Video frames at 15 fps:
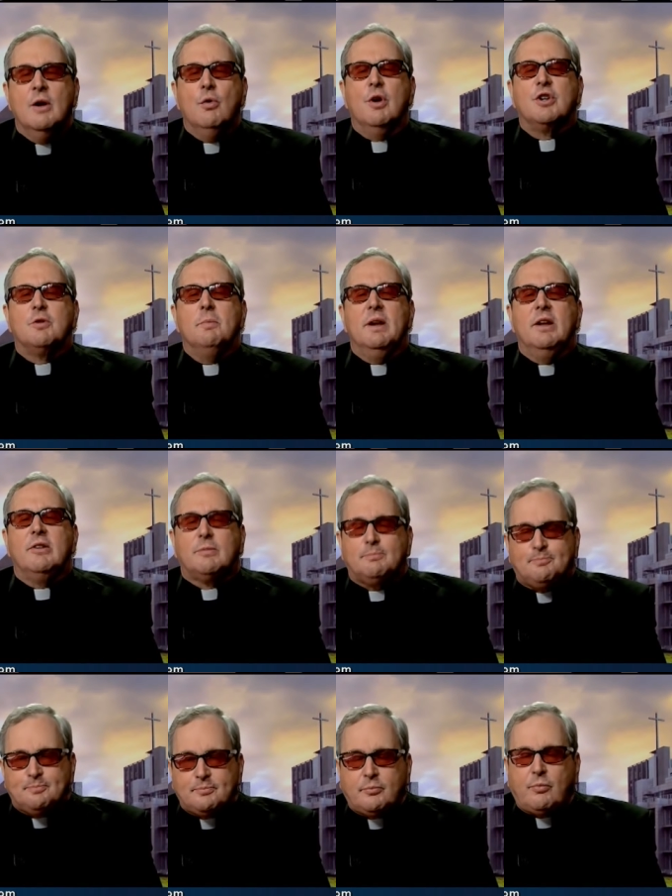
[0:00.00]
which means
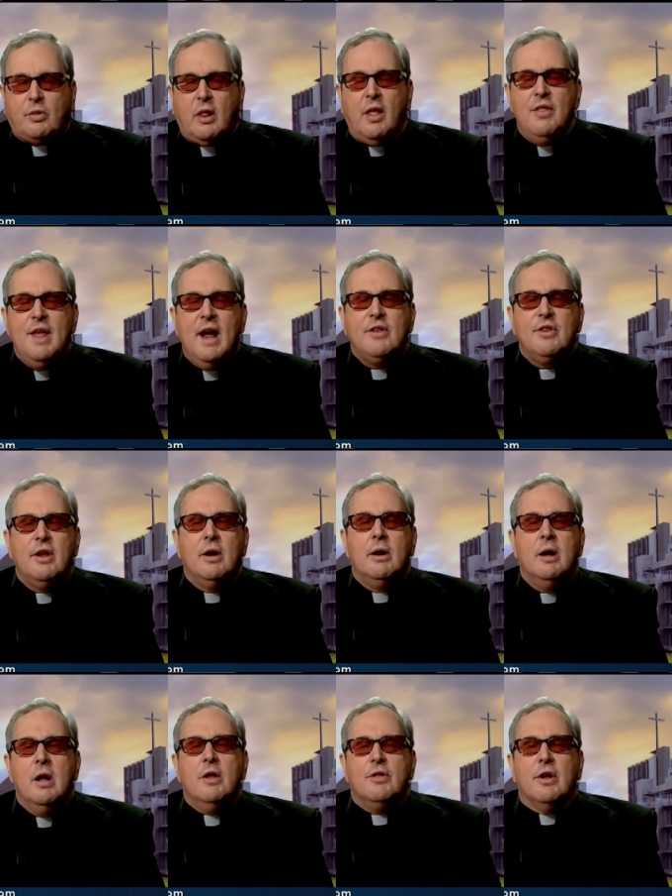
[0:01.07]
that
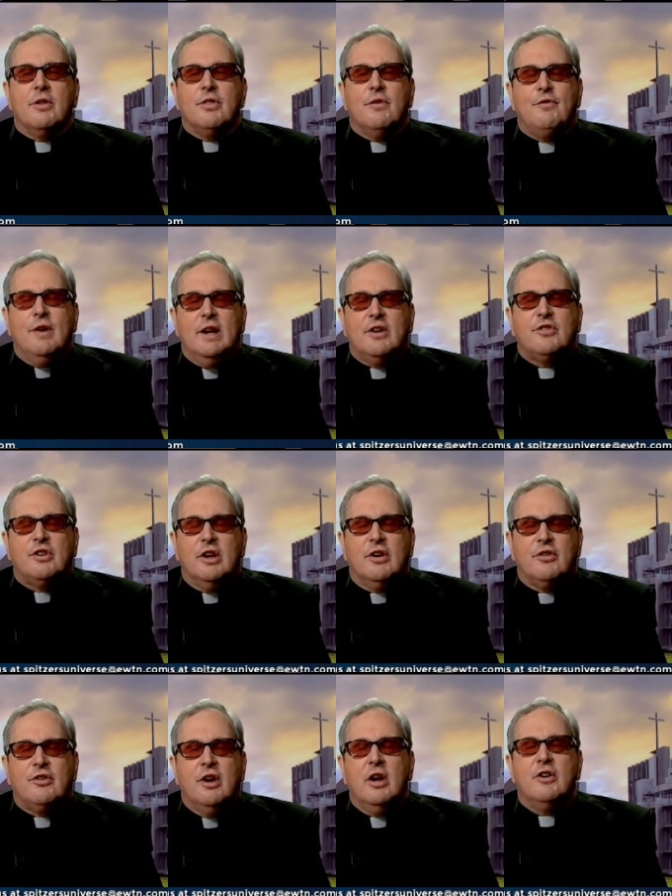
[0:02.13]
uh, the, the fetus
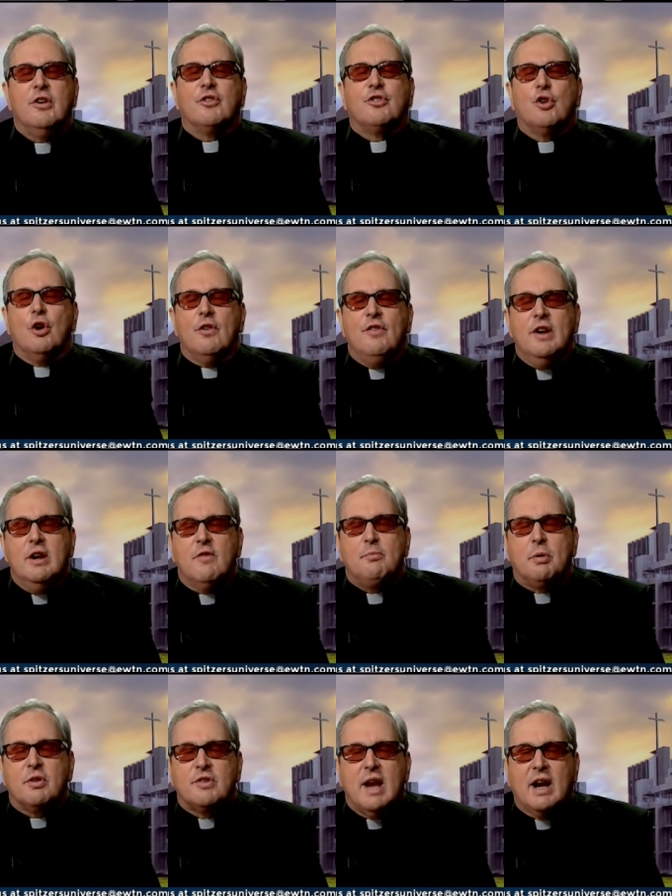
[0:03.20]
is deserving of
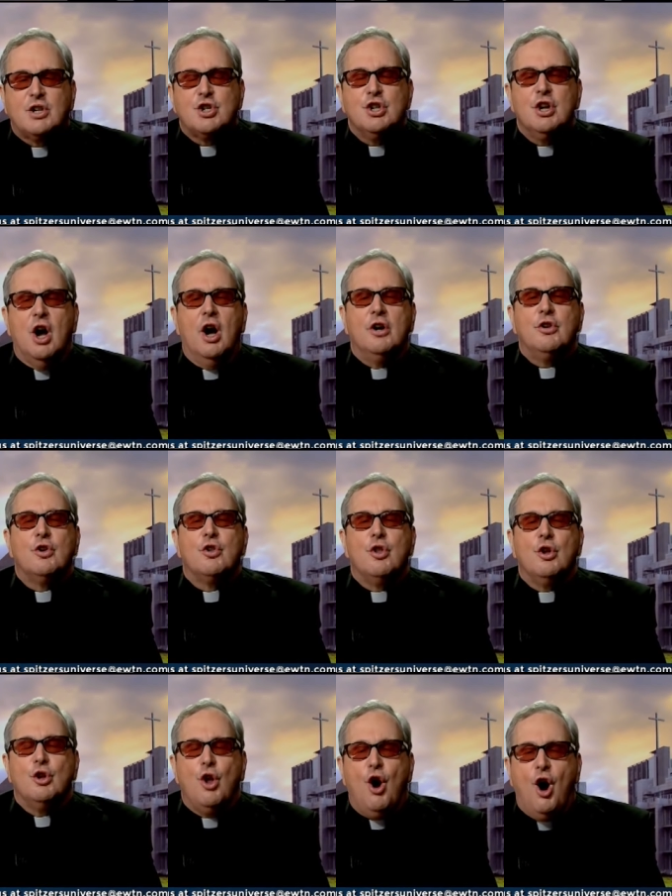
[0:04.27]
protection mm-hmm. under
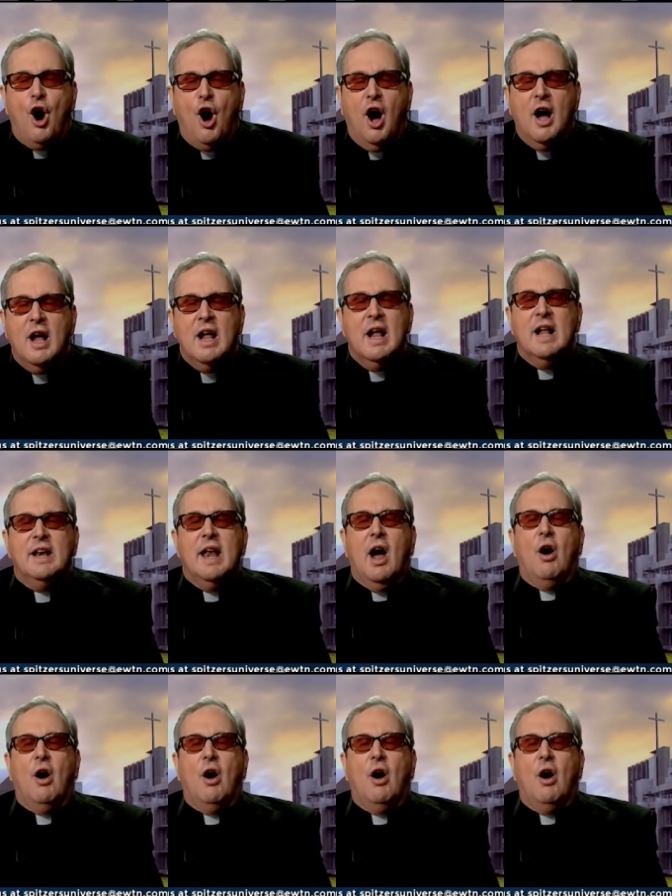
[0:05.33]
the law. Okay.